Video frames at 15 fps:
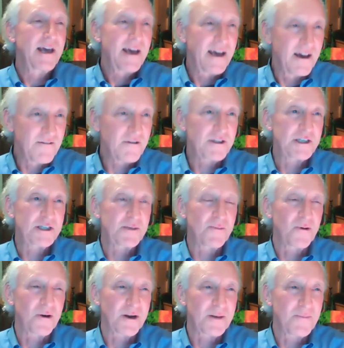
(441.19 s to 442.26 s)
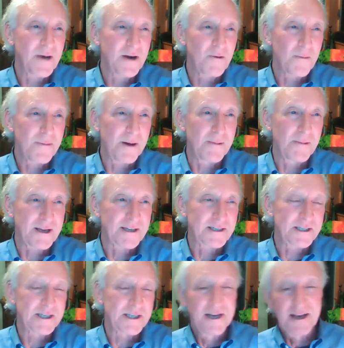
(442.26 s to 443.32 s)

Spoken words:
heavily supported by Republicans